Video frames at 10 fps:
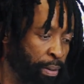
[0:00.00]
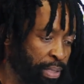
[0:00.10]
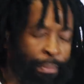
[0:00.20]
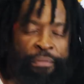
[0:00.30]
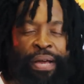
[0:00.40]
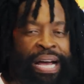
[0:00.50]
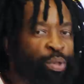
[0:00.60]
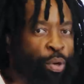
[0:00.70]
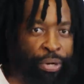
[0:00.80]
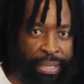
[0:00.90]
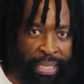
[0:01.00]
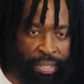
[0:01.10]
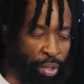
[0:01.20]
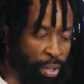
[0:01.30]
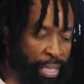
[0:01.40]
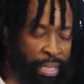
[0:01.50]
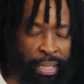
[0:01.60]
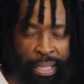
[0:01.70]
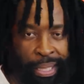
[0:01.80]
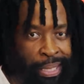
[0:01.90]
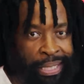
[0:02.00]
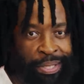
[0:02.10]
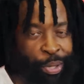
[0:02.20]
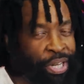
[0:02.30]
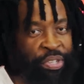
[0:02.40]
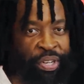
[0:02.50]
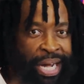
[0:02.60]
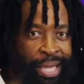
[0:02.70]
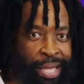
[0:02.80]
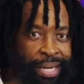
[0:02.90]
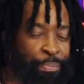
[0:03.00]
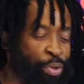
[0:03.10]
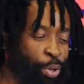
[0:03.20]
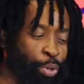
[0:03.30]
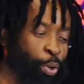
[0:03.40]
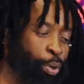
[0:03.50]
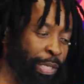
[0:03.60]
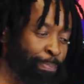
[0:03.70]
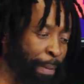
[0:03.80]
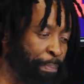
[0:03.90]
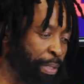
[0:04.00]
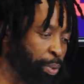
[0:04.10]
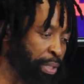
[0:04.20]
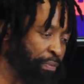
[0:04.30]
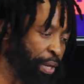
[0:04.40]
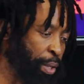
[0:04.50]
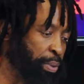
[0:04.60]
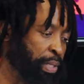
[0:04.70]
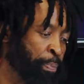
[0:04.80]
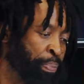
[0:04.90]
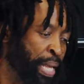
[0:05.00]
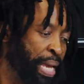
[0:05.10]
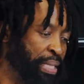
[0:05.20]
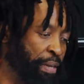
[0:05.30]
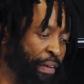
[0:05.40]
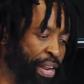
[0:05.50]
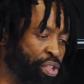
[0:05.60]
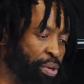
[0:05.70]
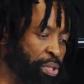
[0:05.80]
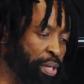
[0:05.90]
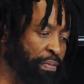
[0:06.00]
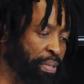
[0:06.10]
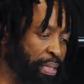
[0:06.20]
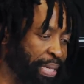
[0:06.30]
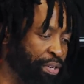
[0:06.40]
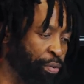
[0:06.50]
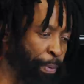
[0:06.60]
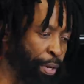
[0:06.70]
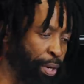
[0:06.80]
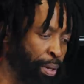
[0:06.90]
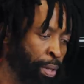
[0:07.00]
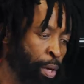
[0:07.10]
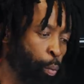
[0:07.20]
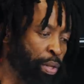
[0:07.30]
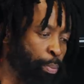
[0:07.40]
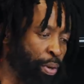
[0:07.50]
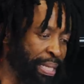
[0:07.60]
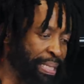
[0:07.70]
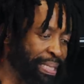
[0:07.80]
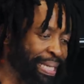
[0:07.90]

Some of you guys are on TikTok. He, he, needs no introduction. I'm sure you always bump into his videos. He's a financial services entrepreneur with more than